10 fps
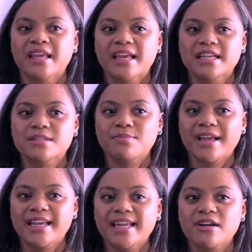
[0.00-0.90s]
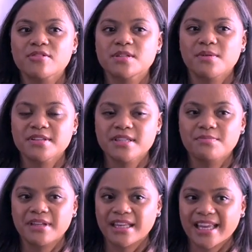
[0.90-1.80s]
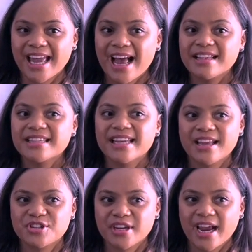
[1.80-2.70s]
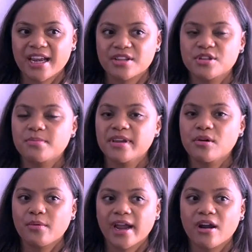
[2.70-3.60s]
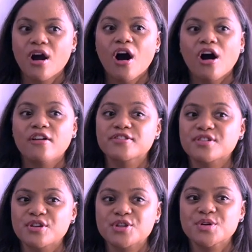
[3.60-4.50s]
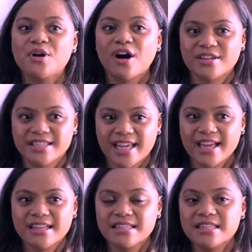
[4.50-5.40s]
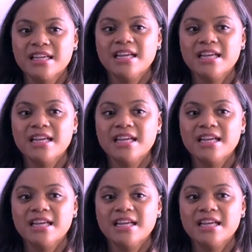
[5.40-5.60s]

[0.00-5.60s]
explaining a responsibility as an educator to be aware of social context,